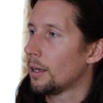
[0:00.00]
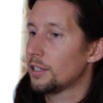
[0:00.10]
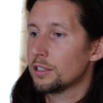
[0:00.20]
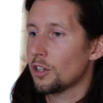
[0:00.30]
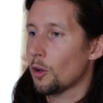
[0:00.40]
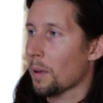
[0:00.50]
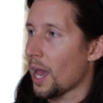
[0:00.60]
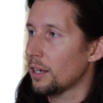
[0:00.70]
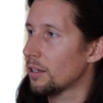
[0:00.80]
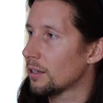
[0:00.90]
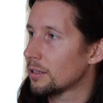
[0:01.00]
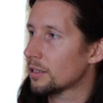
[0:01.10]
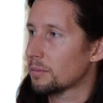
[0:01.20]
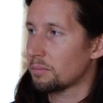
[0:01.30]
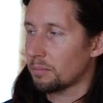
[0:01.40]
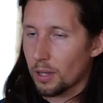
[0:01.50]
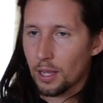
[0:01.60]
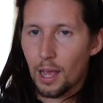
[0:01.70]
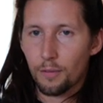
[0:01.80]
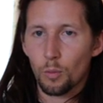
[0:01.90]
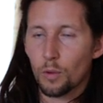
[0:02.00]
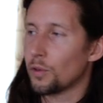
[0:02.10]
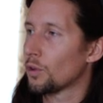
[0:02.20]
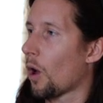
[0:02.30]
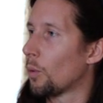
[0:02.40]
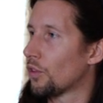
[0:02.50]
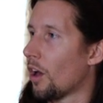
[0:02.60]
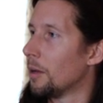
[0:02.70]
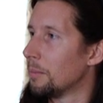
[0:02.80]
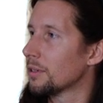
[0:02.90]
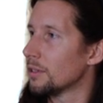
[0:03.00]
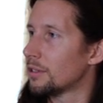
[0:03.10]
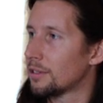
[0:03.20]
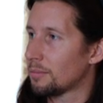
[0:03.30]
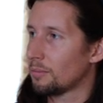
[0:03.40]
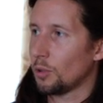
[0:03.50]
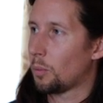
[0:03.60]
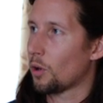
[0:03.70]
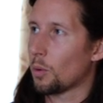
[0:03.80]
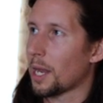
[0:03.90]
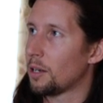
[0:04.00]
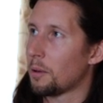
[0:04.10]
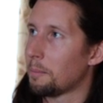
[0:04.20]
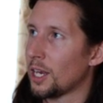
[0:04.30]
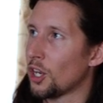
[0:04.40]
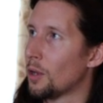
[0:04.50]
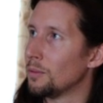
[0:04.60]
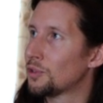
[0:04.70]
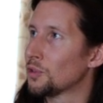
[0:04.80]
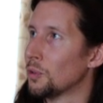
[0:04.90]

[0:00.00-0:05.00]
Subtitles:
Just a notepad. Just have it with you the whole time because you'll probably want to make notes.